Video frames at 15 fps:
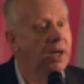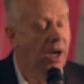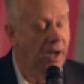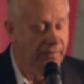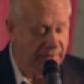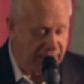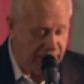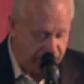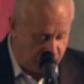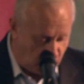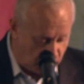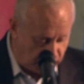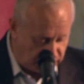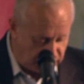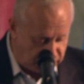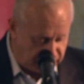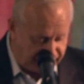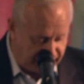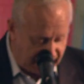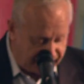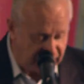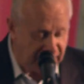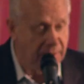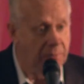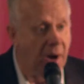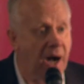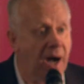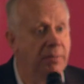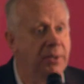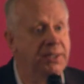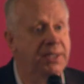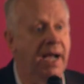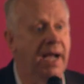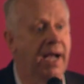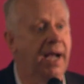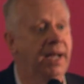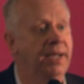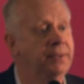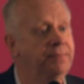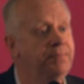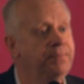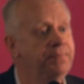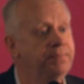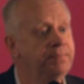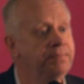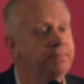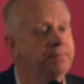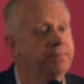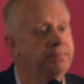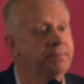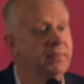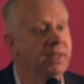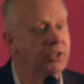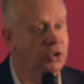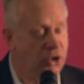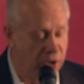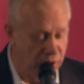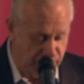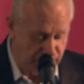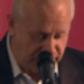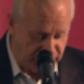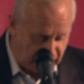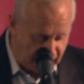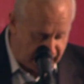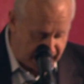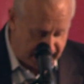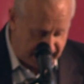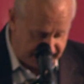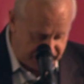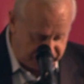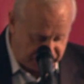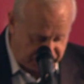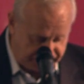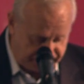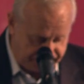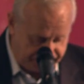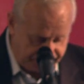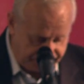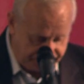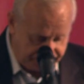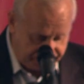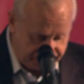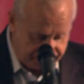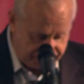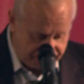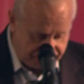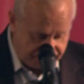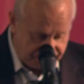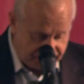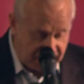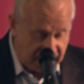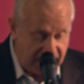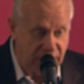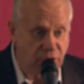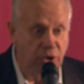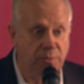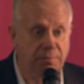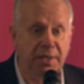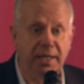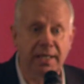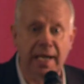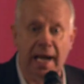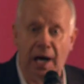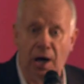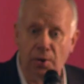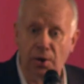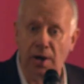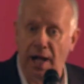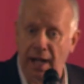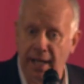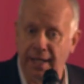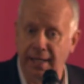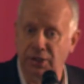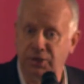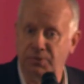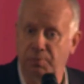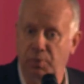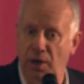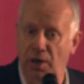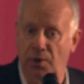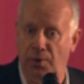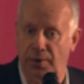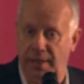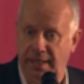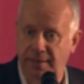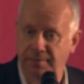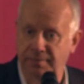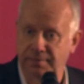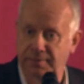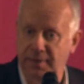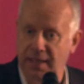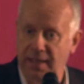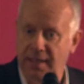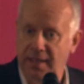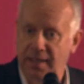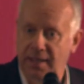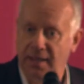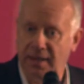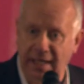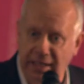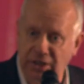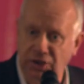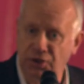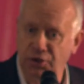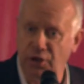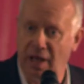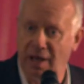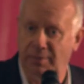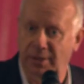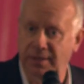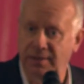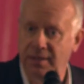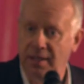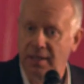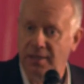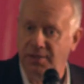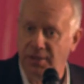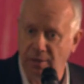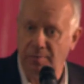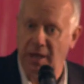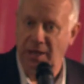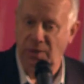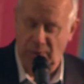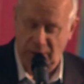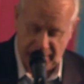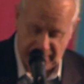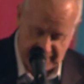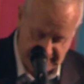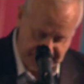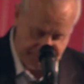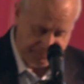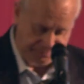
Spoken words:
of the importance of having a mom and dad in children's lives. It should be our highest priority. Ladies and gentlemen, Doug Mainwaring.